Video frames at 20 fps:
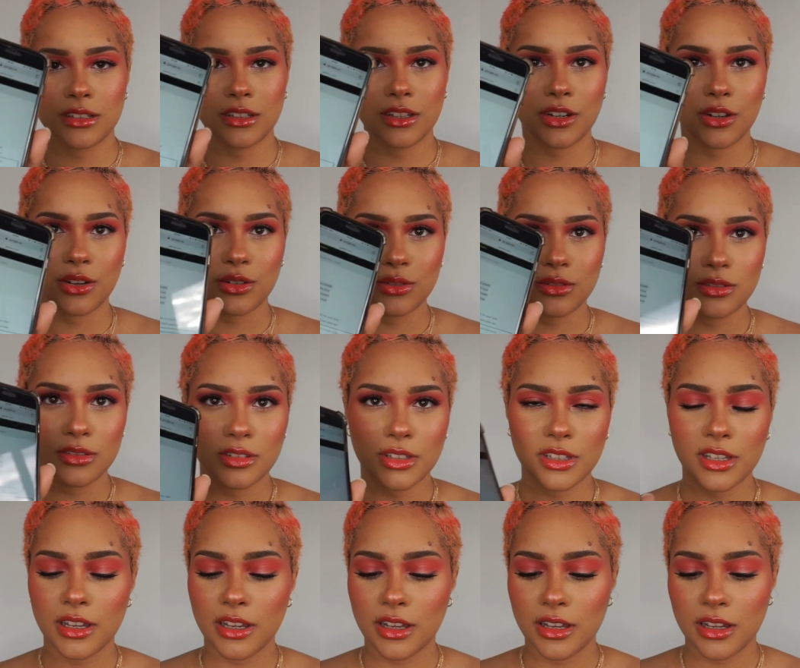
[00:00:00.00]
you know,
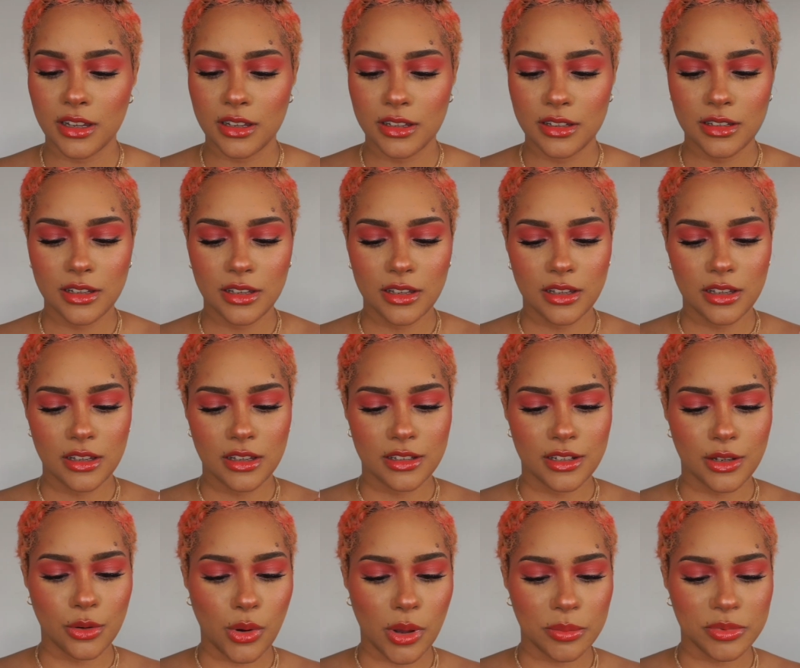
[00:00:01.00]
the,
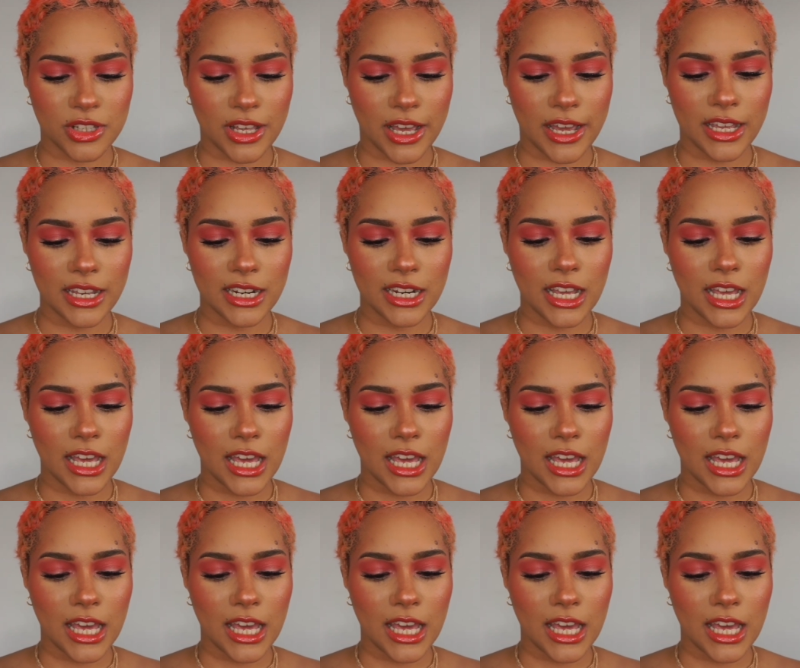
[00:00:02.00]
the website.